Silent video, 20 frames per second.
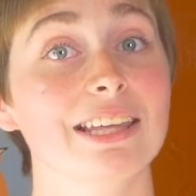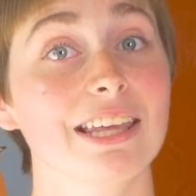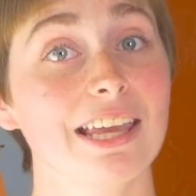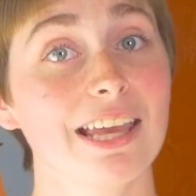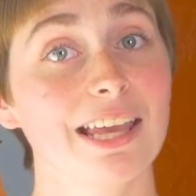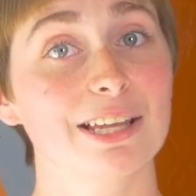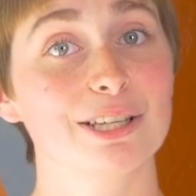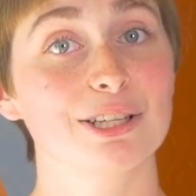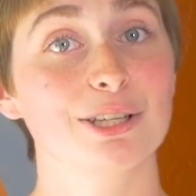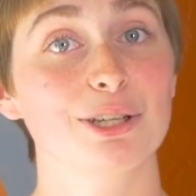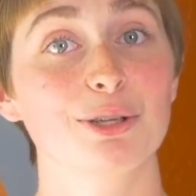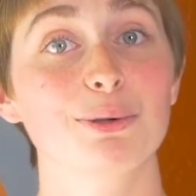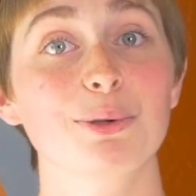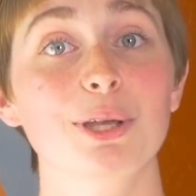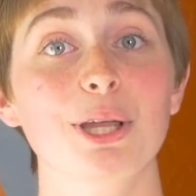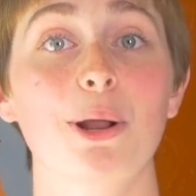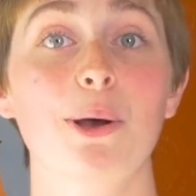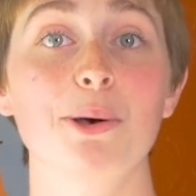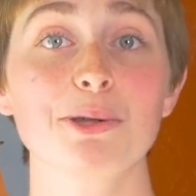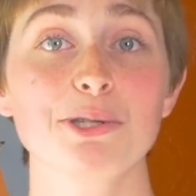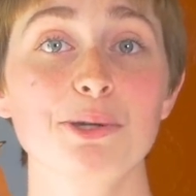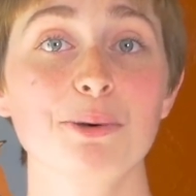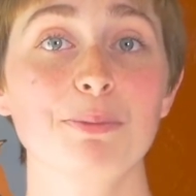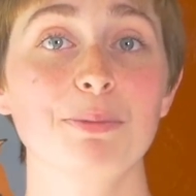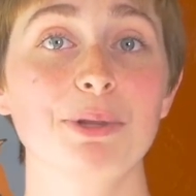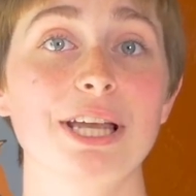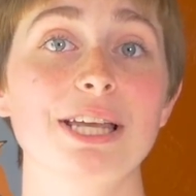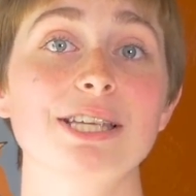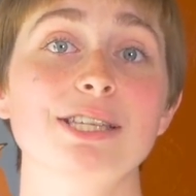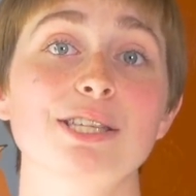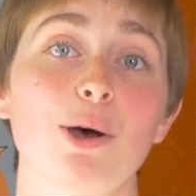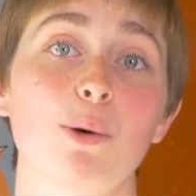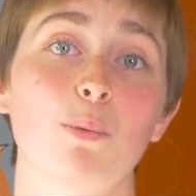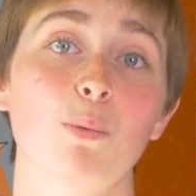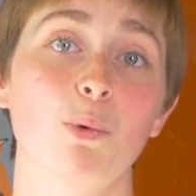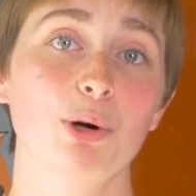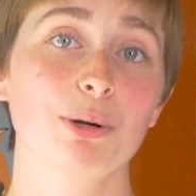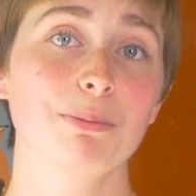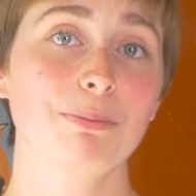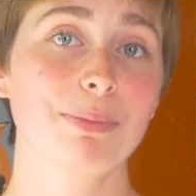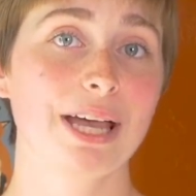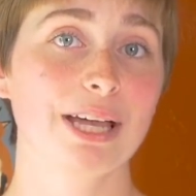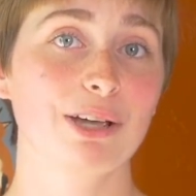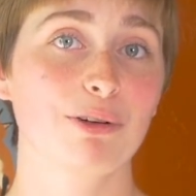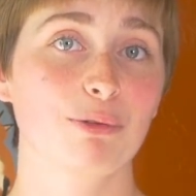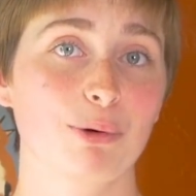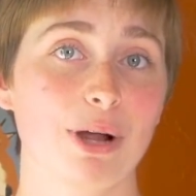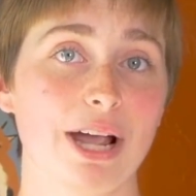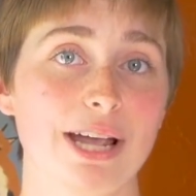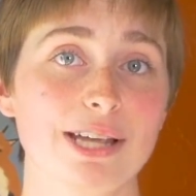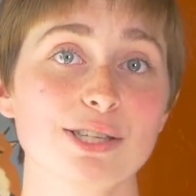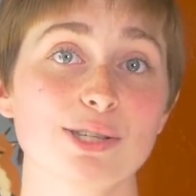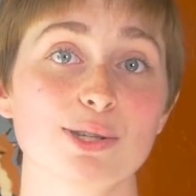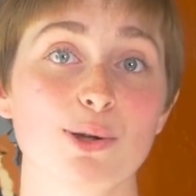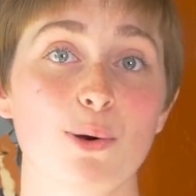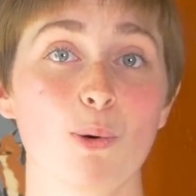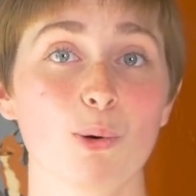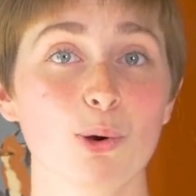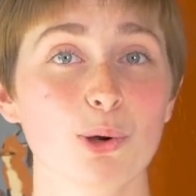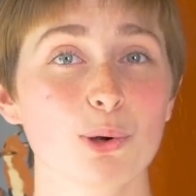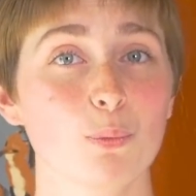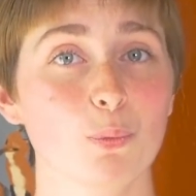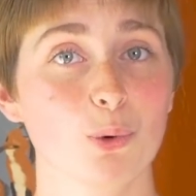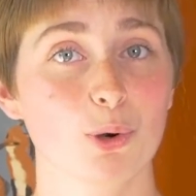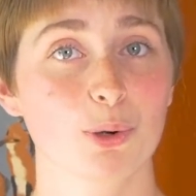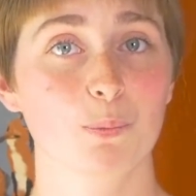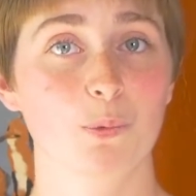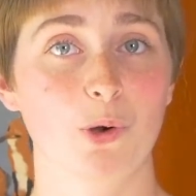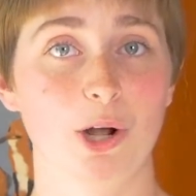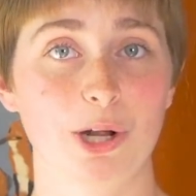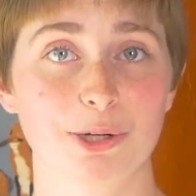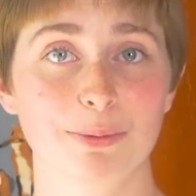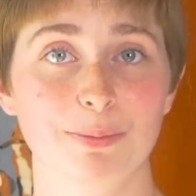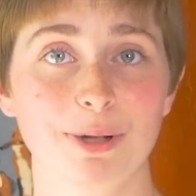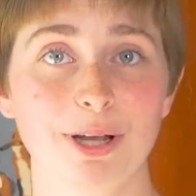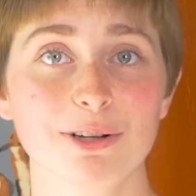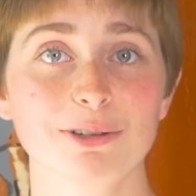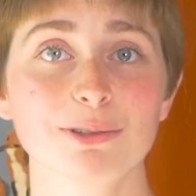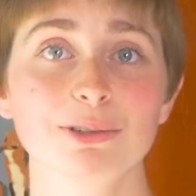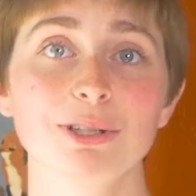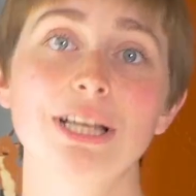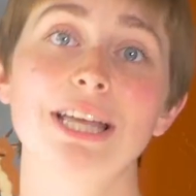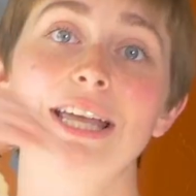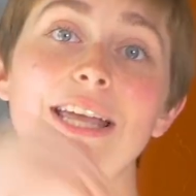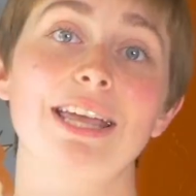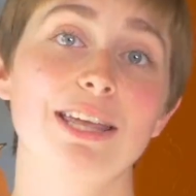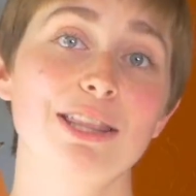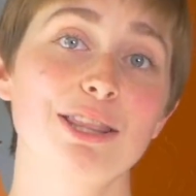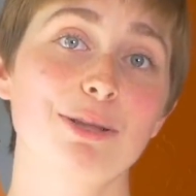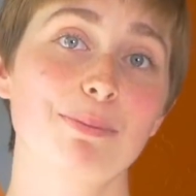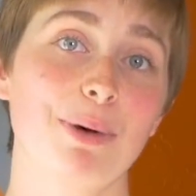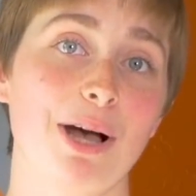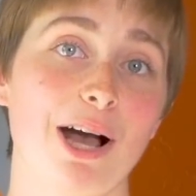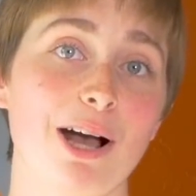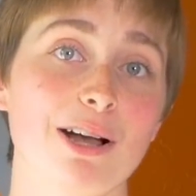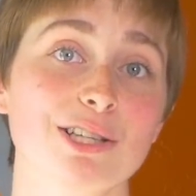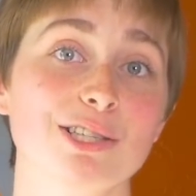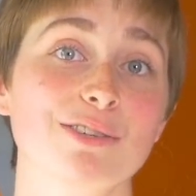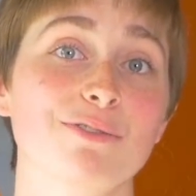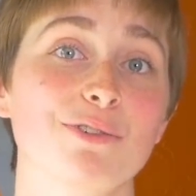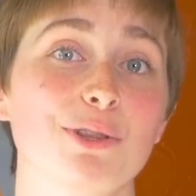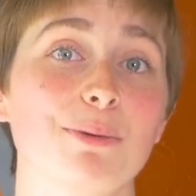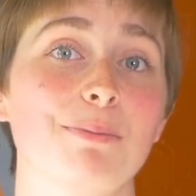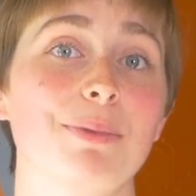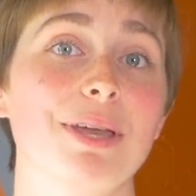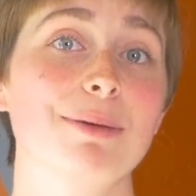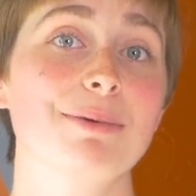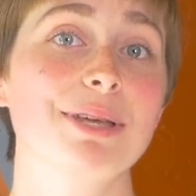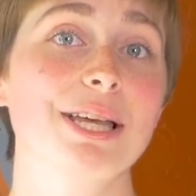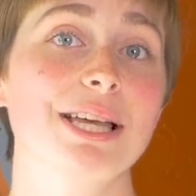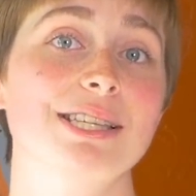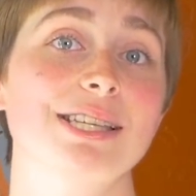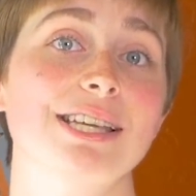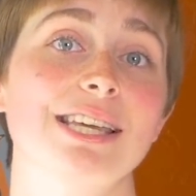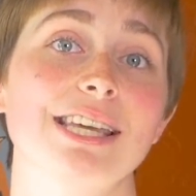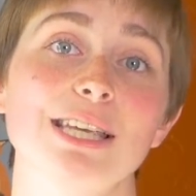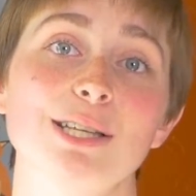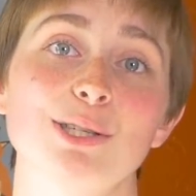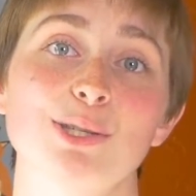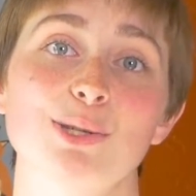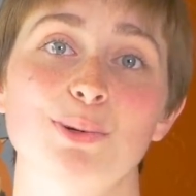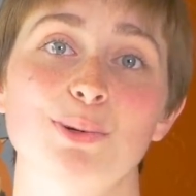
Again, you can also place a warm bag of rice or a warm water bottle in the box for the baby as a heat